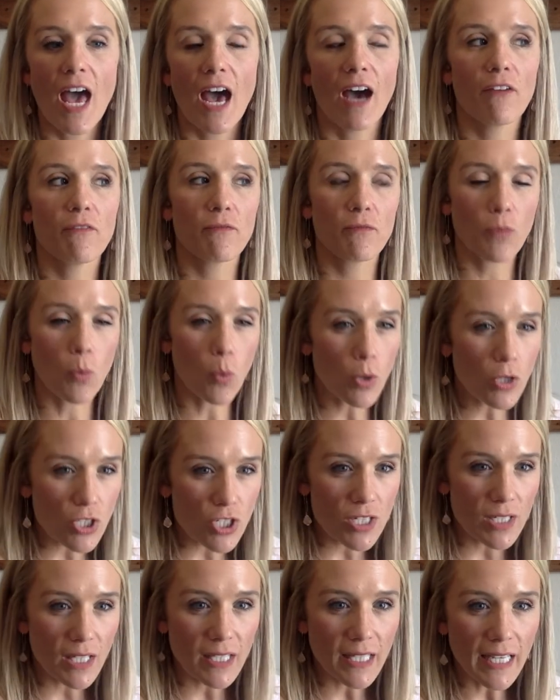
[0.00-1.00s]

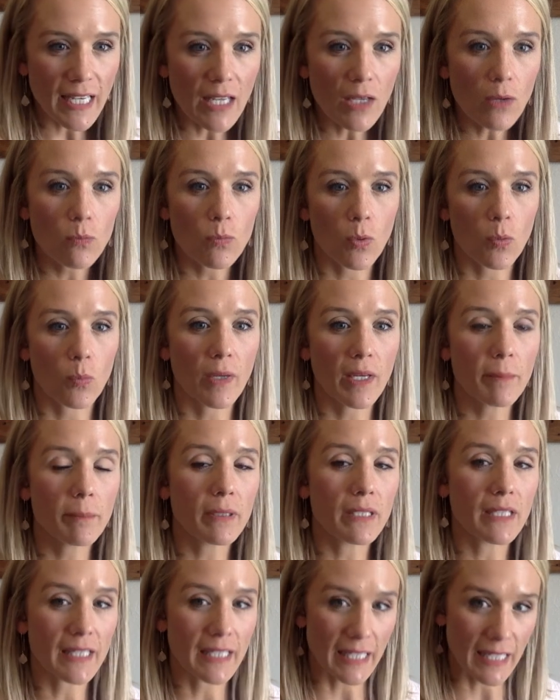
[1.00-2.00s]
Unfortunately, when we
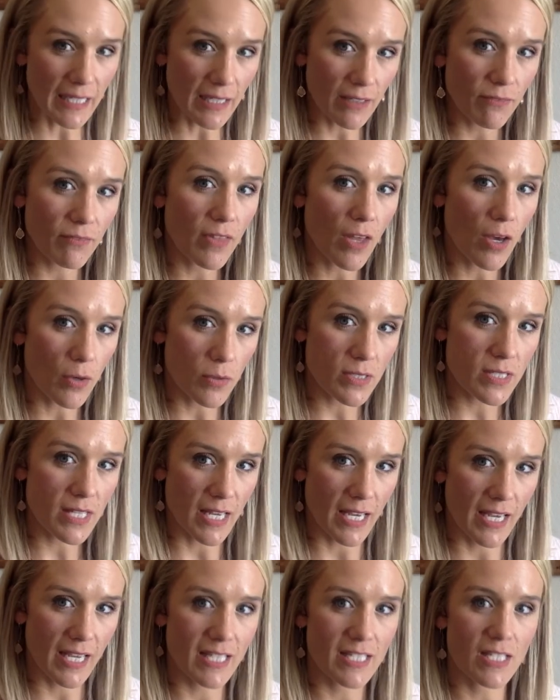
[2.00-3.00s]
believe those
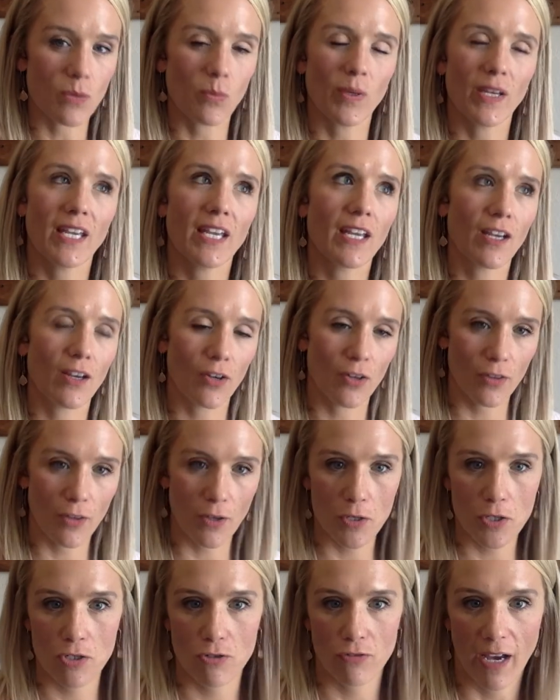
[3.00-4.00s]
things and we hear
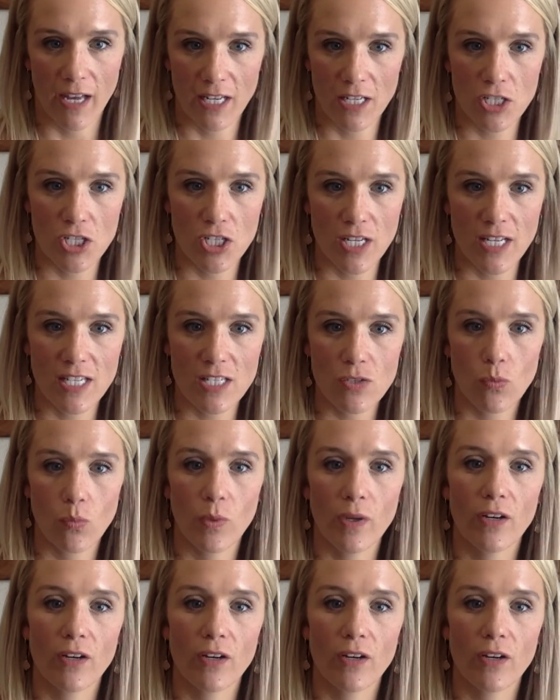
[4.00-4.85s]
those strategies